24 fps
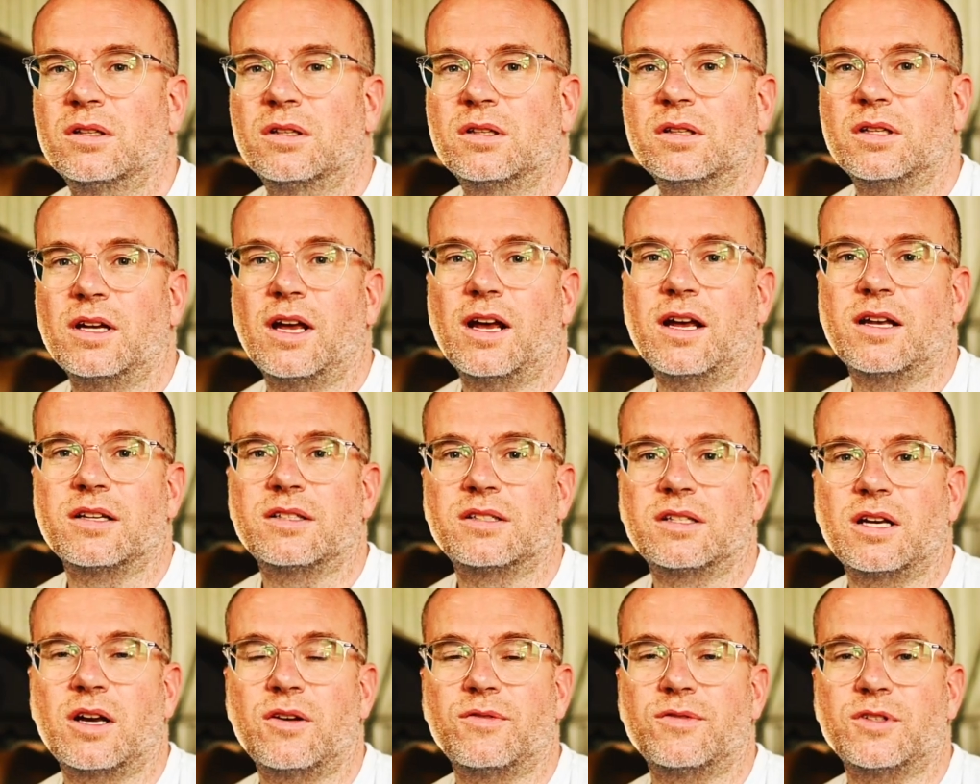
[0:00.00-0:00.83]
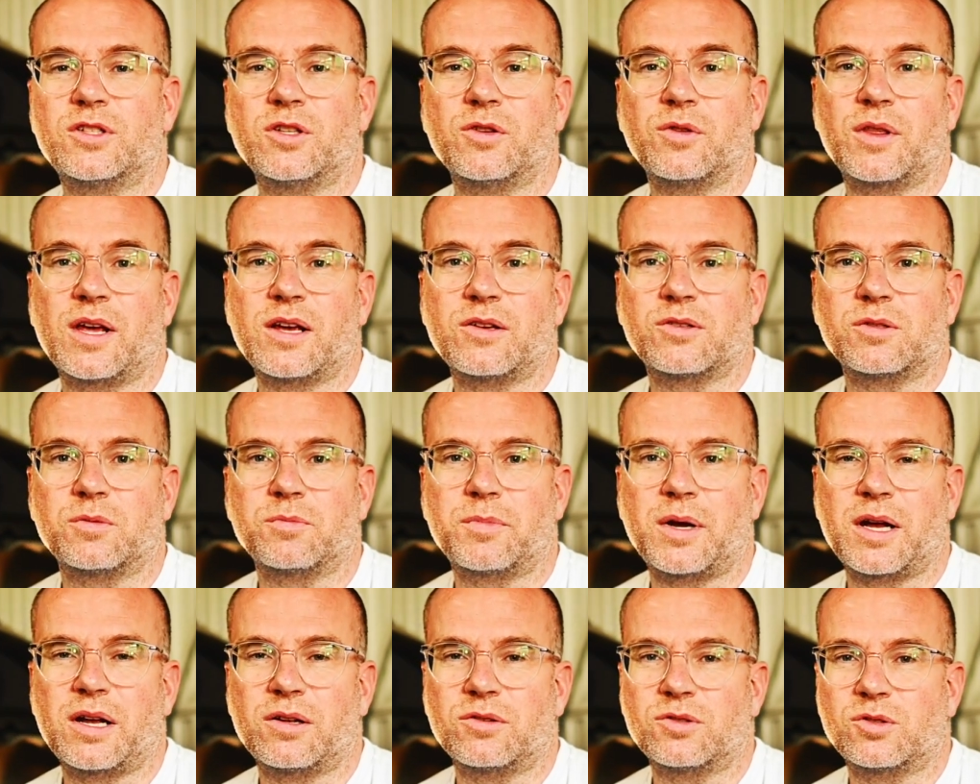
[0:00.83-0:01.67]
yes, over
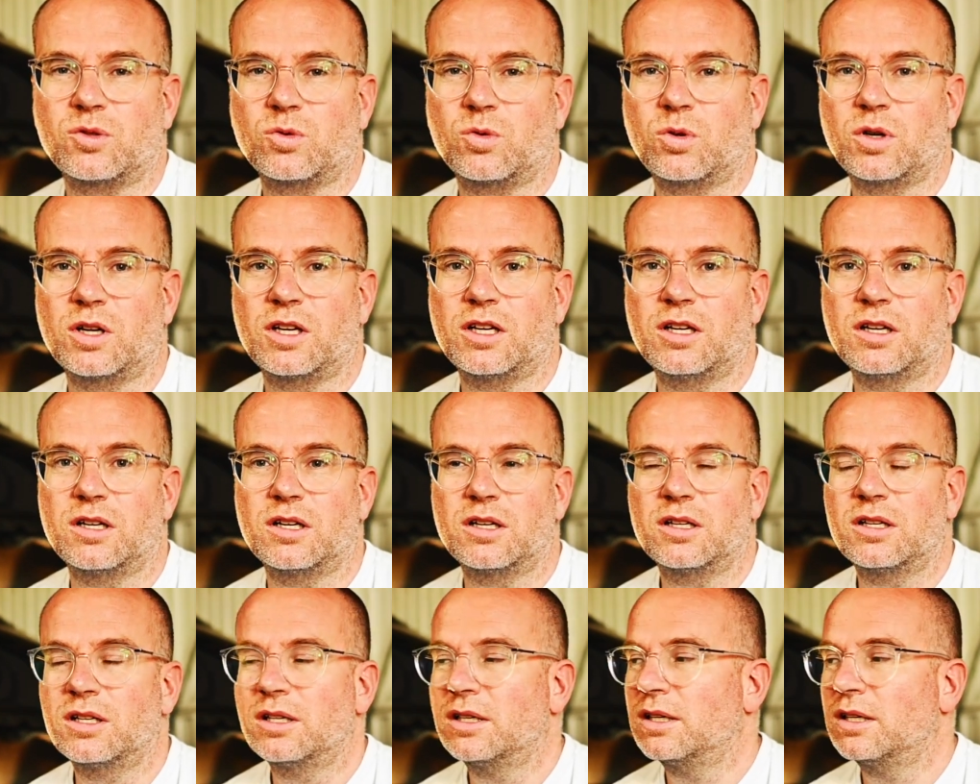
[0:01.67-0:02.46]
£2,000 all in,